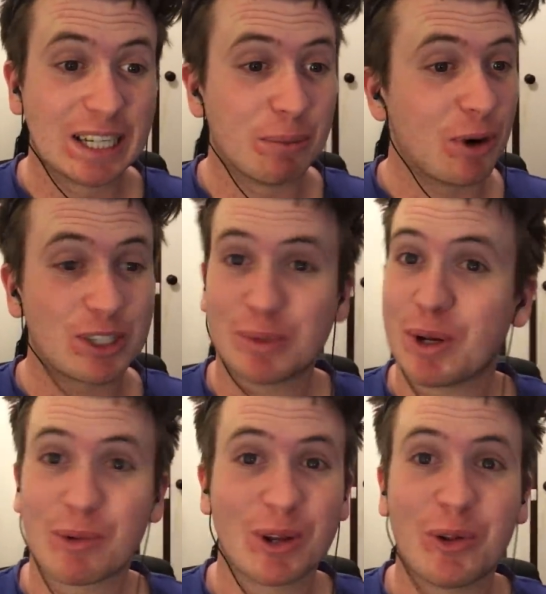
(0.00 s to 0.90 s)
it might just
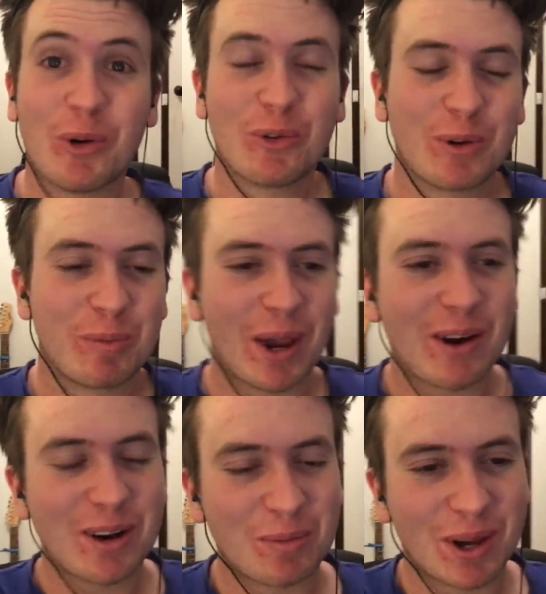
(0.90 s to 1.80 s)
be a real ordinary
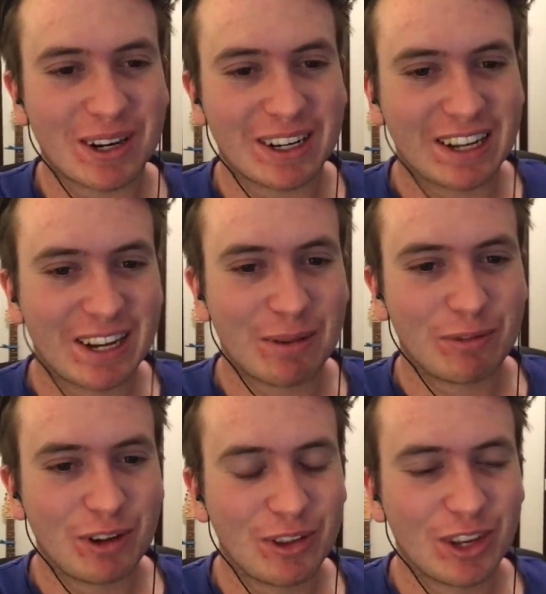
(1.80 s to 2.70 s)
parody, but I'm
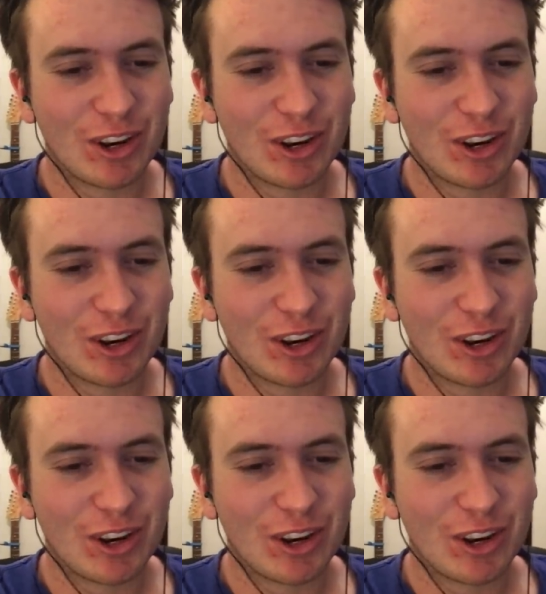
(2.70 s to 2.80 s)
feeling the